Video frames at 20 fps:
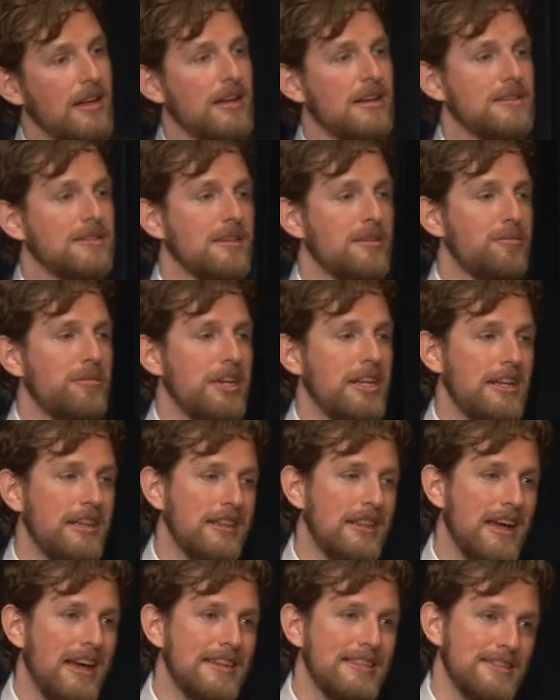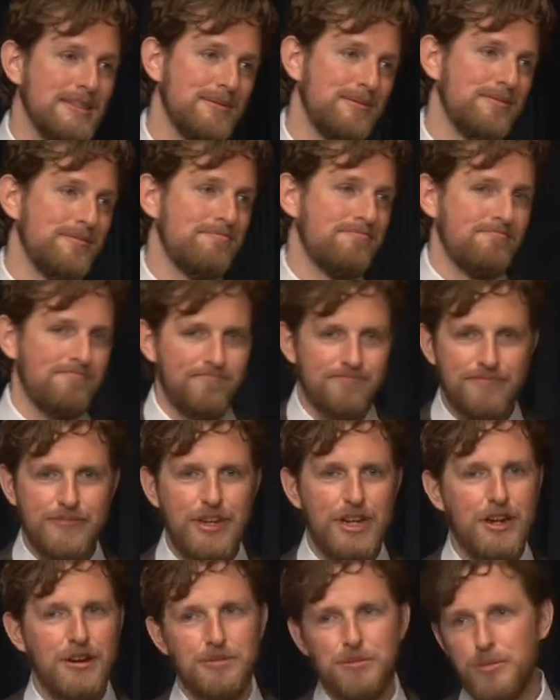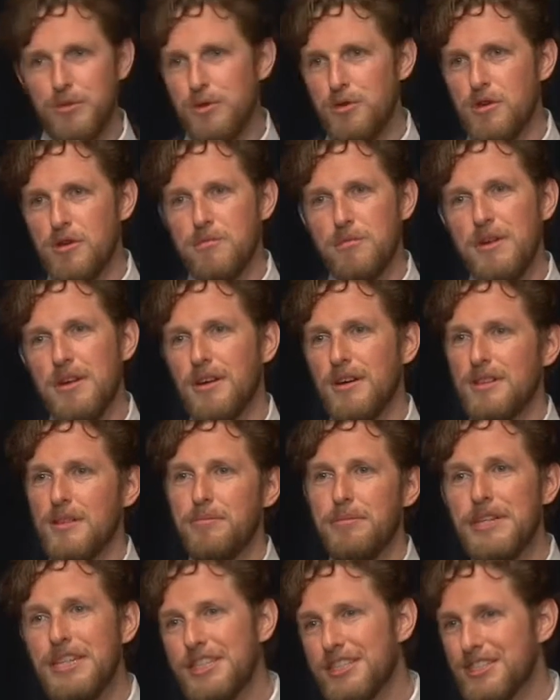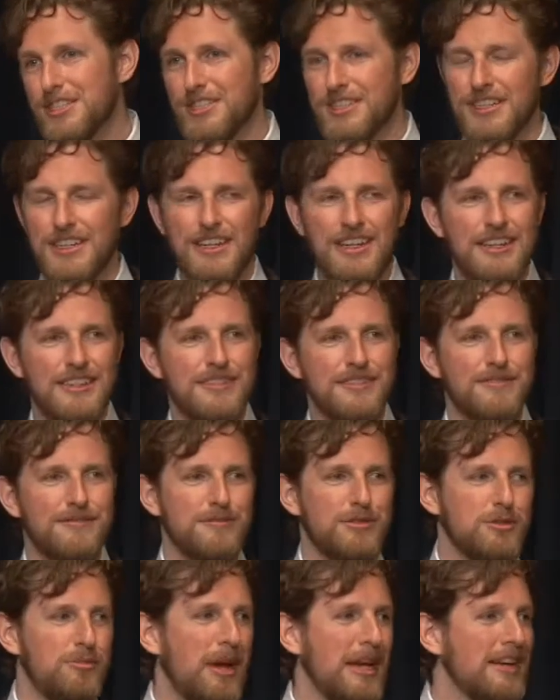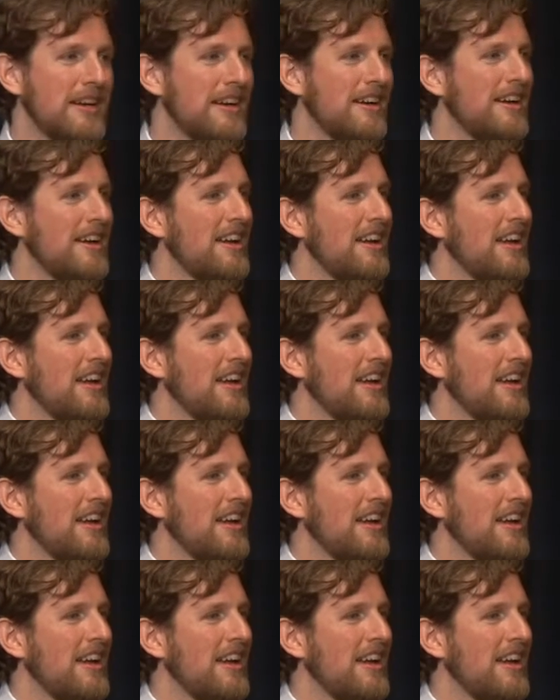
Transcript: So meaning that, you know, you can be on the beach in Jamaica,